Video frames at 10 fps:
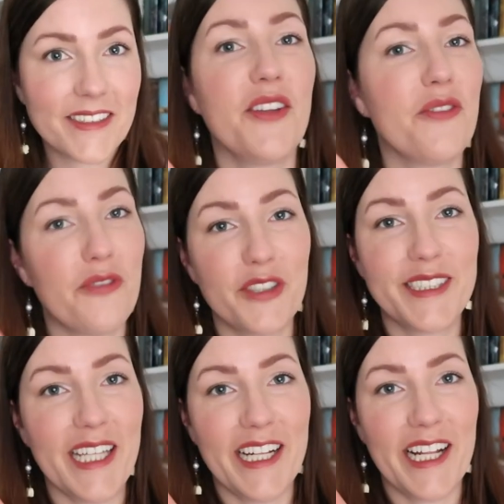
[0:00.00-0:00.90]
The first
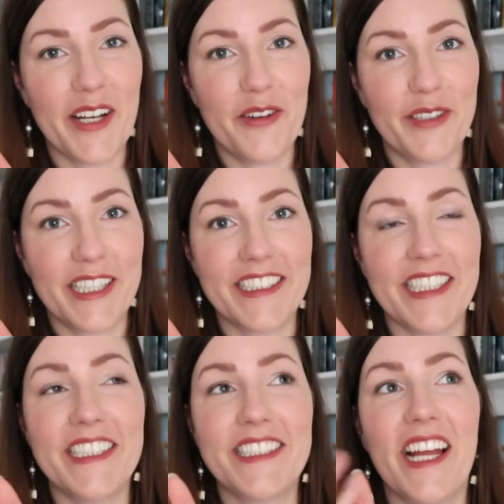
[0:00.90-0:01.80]
thing that I noticed
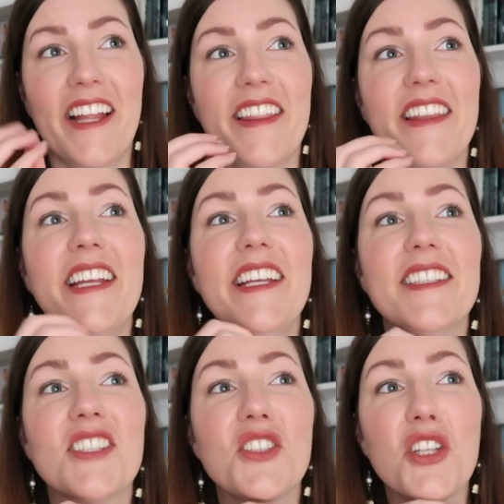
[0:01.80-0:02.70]
is that the
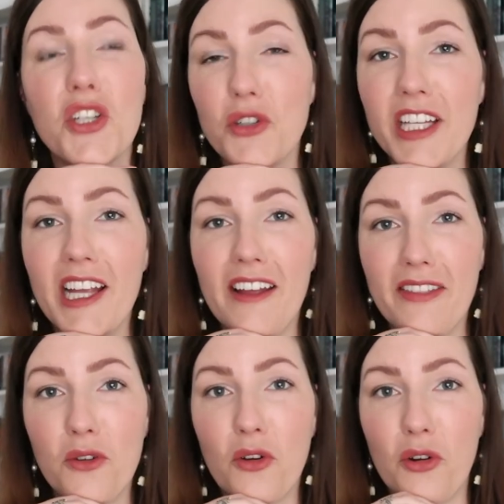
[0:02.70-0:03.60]
security at
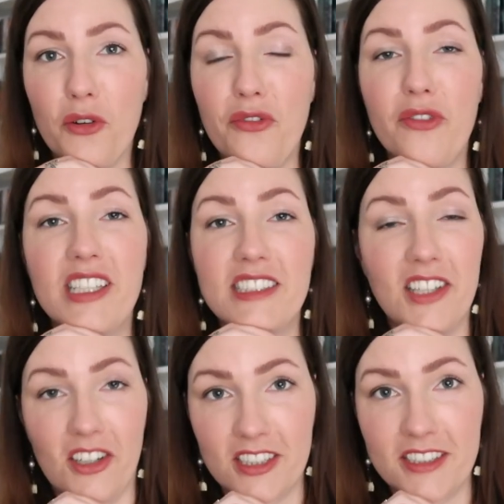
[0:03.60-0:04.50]
the Grove
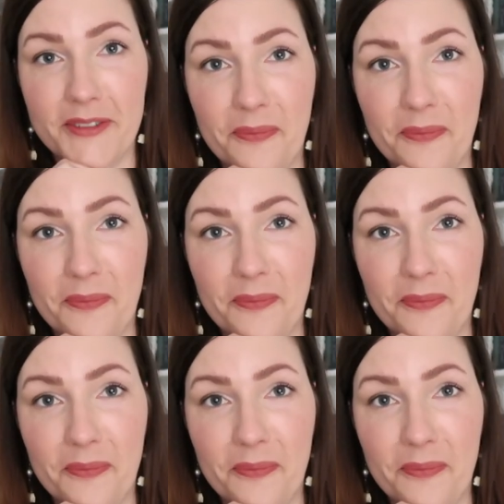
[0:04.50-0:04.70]
sucks.